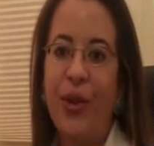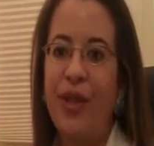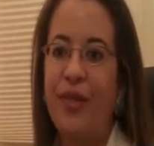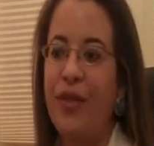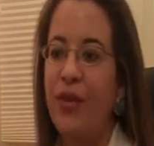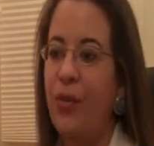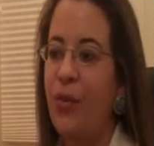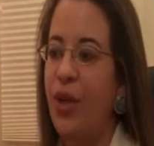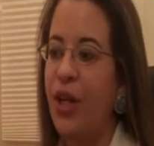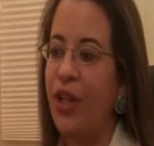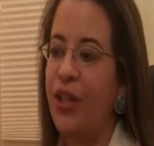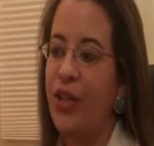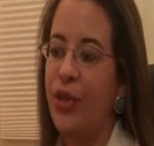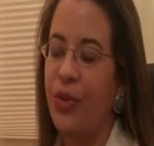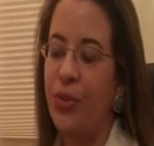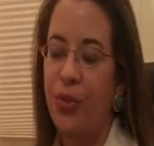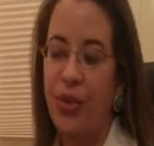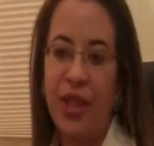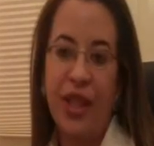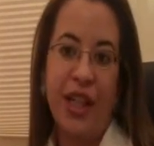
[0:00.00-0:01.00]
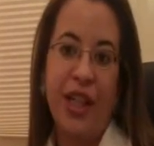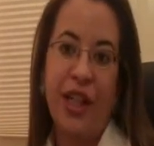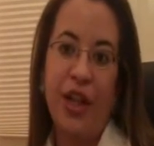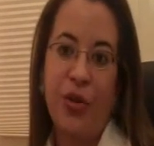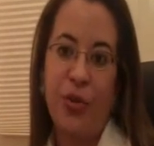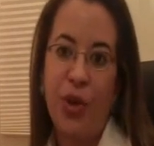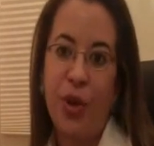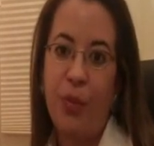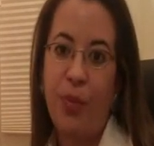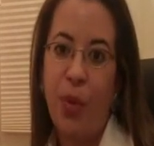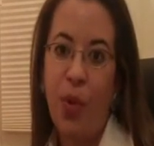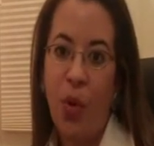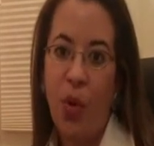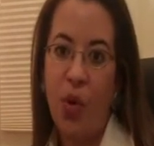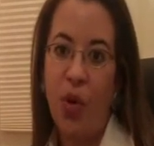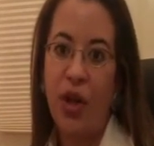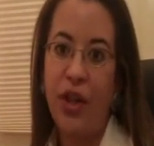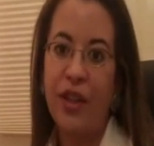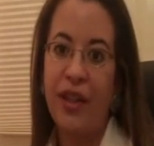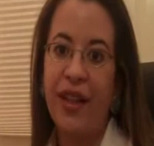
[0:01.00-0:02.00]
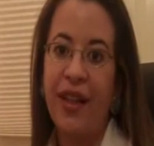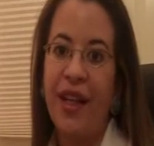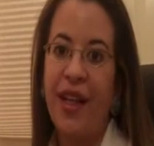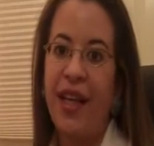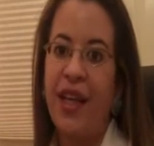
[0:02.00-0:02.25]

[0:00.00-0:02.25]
even while you're reading a report.